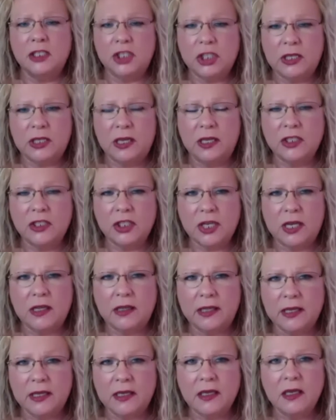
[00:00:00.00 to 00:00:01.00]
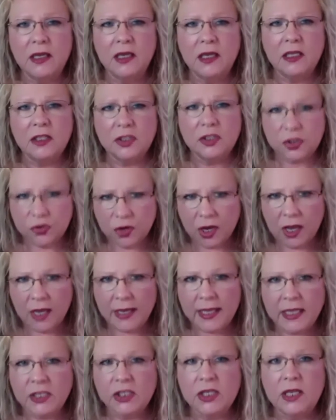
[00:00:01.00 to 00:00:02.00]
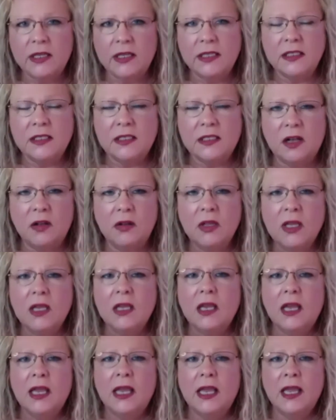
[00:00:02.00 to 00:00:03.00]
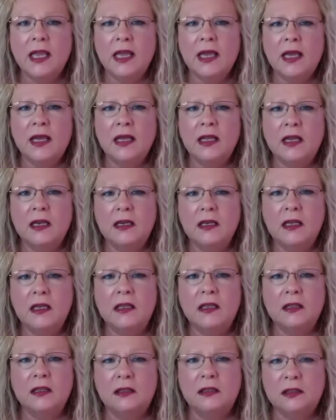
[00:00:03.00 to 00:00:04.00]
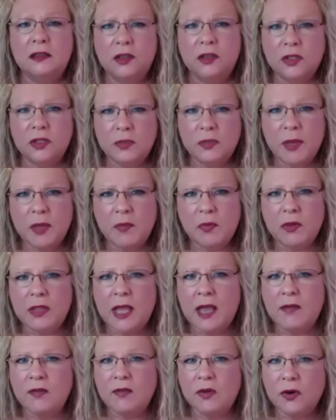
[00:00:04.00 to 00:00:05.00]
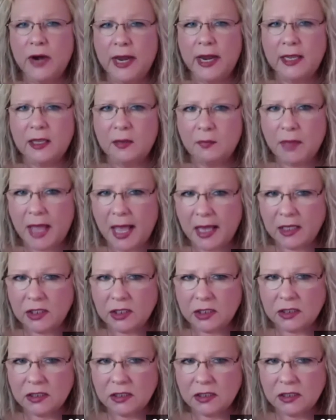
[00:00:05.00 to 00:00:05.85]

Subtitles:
angelic, strong angelic soul. And those people have great compassion.